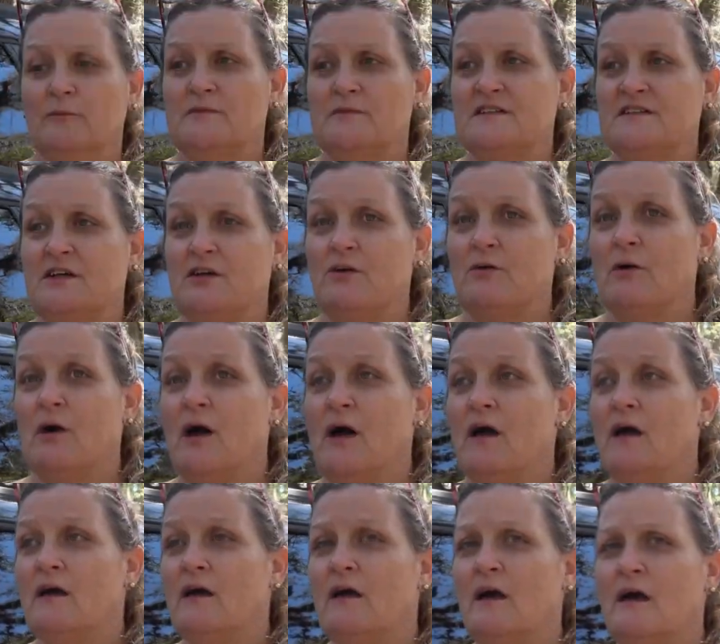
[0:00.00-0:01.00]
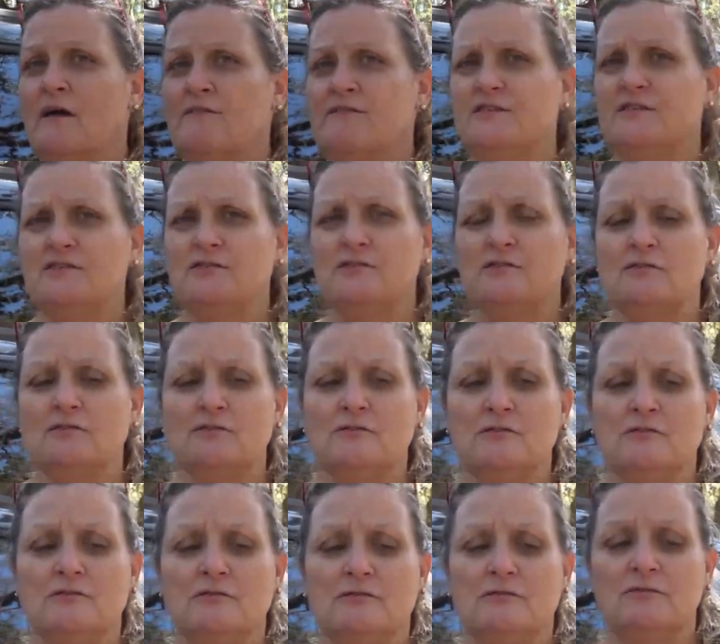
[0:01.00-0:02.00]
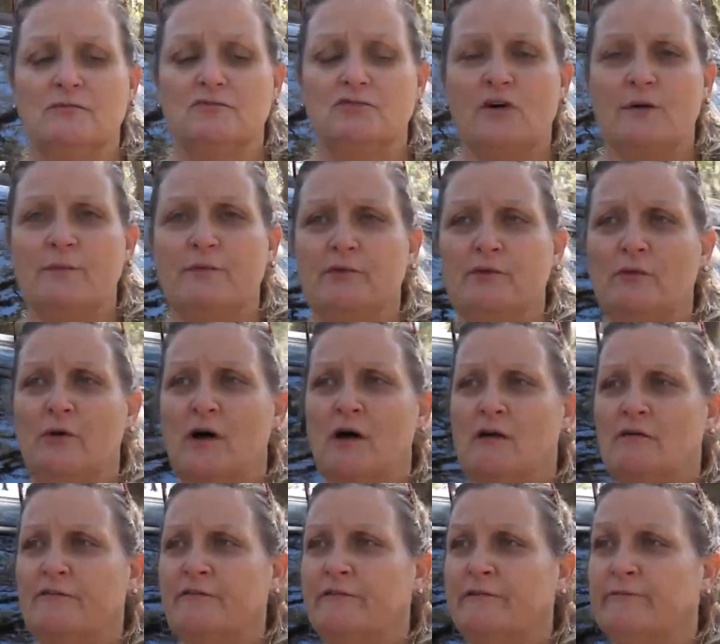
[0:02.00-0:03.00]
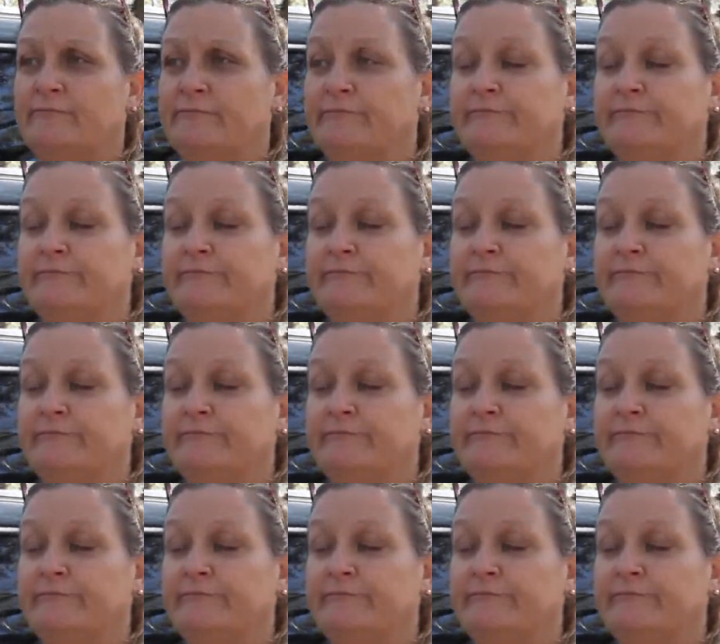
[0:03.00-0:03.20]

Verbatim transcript: So I have to drop you off and